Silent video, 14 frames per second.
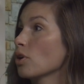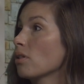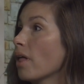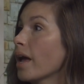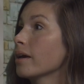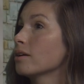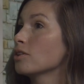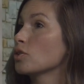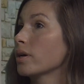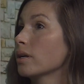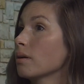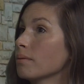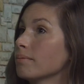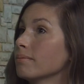your client trying
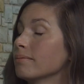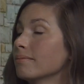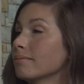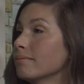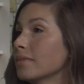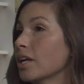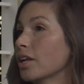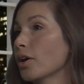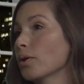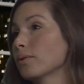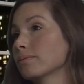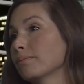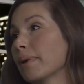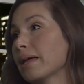to,
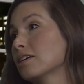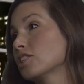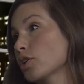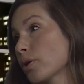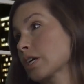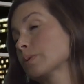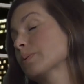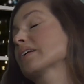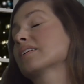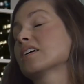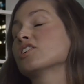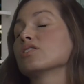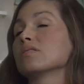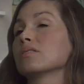manage their
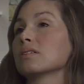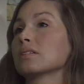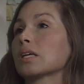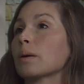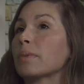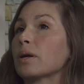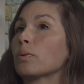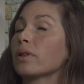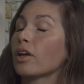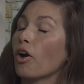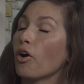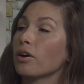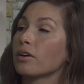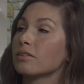expectations. It can be really hard.